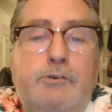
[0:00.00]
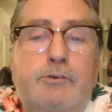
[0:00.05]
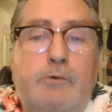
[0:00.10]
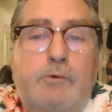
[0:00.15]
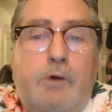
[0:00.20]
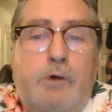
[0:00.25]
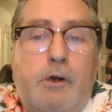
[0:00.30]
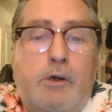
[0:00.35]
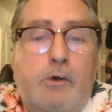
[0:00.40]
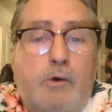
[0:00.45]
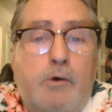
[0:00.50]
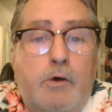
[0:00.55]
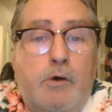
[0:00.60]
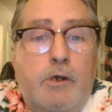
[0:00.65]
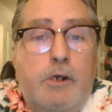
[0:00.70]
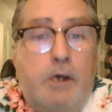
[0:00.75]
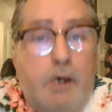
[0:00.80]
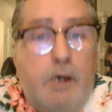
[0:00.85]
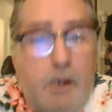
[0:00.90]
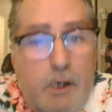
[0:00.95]
are going
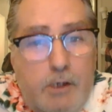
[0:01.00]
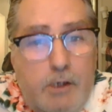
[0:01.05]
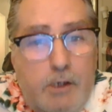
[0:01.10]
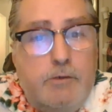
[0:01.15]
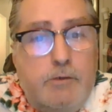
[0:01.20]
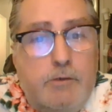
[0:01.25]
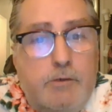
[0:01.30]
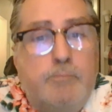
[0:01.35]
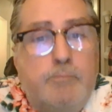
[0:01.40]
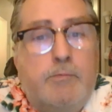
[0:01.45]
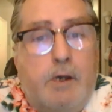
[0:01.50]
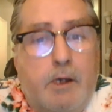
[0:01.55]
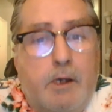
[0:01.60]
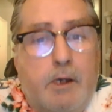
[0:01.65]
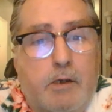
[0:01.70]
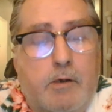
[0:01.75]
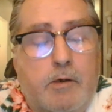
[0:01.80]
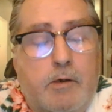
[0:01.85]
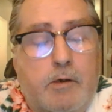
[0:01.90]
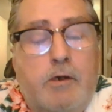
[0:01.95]

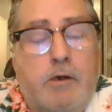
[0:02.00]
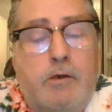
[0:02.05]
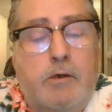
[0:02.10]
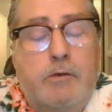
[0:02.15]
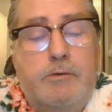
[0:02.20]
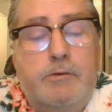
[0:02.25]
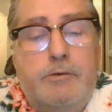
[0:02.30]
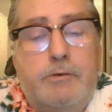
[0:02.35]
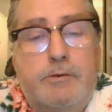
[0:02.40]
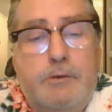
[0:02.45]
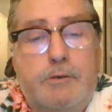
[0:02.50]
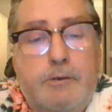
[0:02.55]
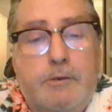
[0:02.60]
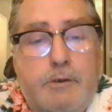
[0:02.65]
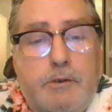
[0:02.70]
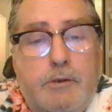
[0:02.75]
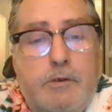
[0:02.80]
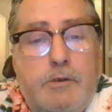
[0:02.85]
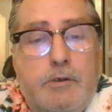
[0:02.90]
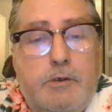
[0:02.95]

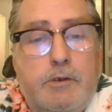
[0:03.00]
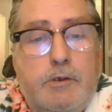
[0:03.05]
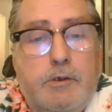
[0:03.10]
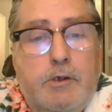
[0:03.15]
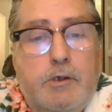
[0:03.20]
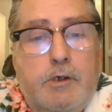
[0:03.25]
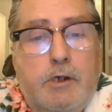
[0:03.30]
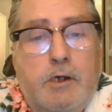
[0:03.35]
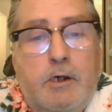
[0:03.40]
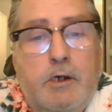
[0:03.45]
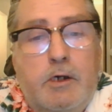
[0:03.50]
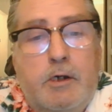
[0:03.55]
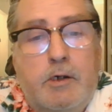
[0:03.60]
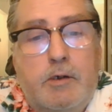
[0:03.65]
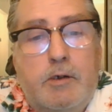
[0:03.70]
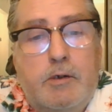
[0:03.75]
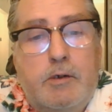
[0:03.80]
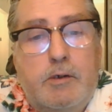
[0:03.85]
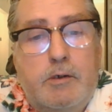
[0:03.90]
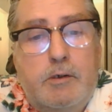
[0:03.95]

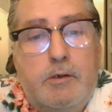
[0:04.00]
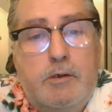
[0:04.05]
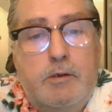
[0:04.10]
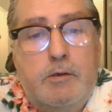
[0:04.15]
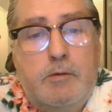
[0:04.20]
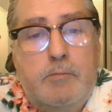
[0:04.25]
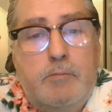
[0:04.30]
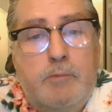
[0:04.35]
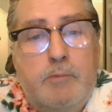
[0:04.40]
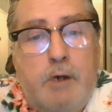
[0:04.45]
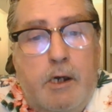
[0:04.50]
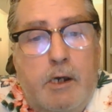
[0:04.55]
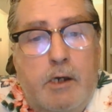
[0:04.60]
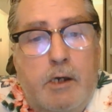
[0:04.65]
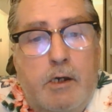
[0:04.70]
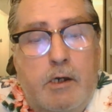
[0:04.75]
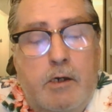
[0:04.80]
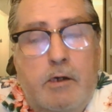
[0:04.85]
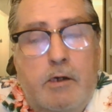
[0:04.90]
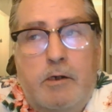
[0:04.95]

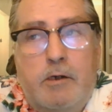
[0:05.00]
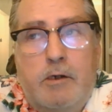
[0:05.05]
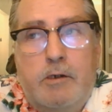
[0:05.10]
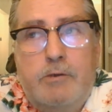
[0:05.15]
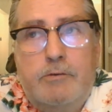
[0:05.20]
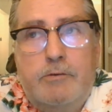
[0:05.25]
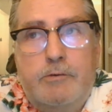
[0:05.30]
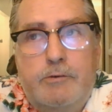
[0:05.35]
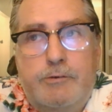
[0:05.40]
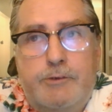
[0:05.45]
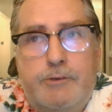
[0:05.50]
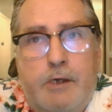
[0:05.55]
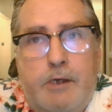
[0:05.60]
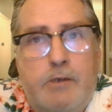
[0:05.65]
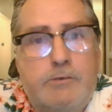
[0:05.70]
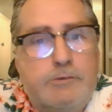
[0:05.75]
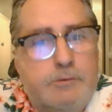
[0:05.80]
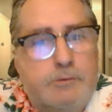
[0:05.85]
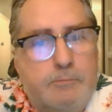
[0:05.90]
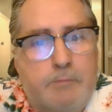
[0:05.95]

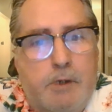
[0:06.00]
100,000